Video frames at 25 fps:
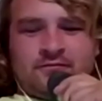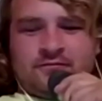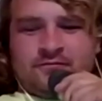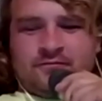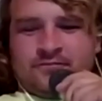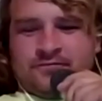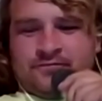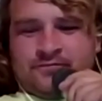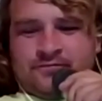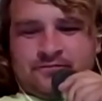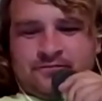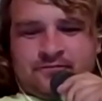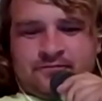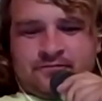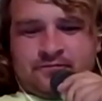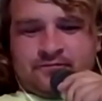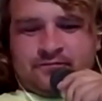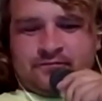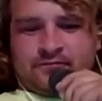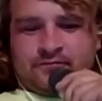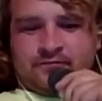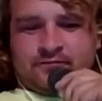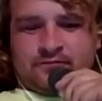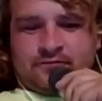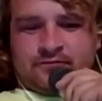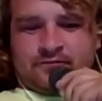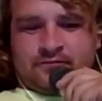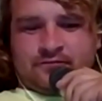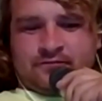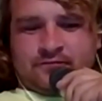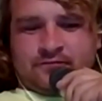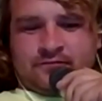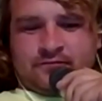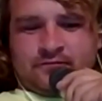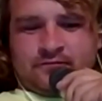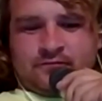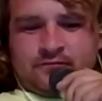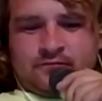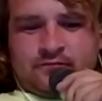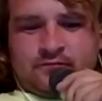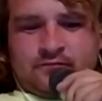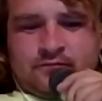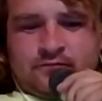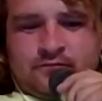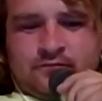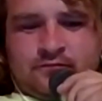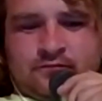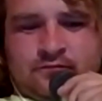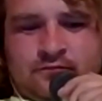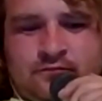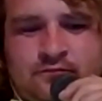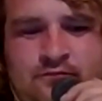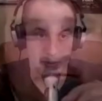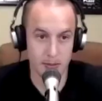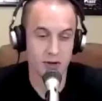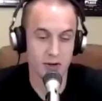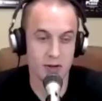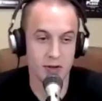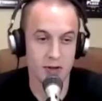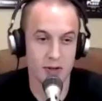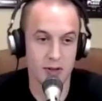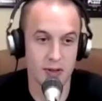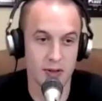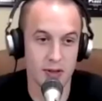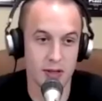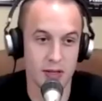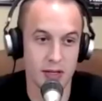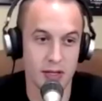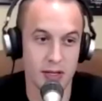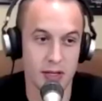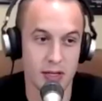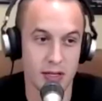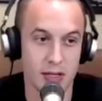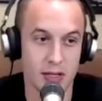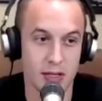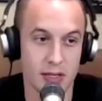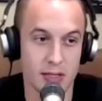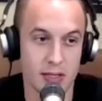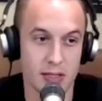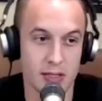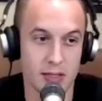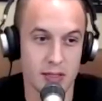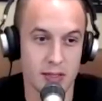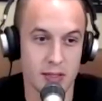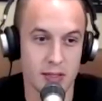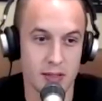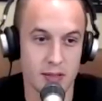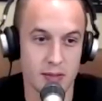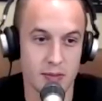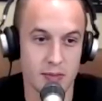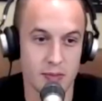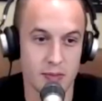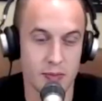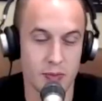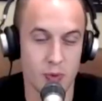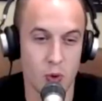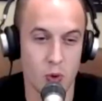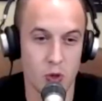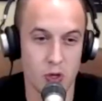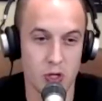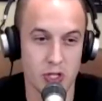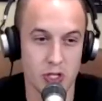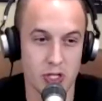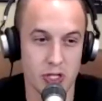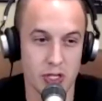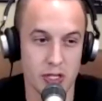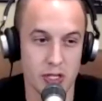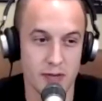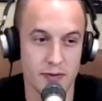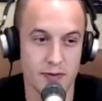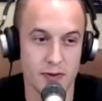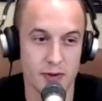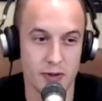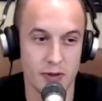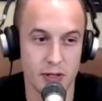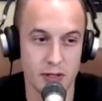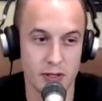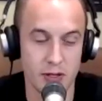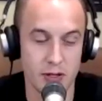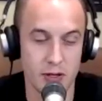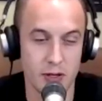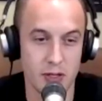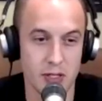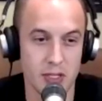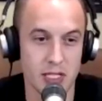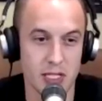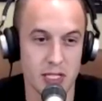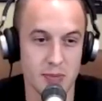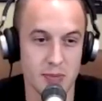And I think the plan is for the Porsche for the endurance team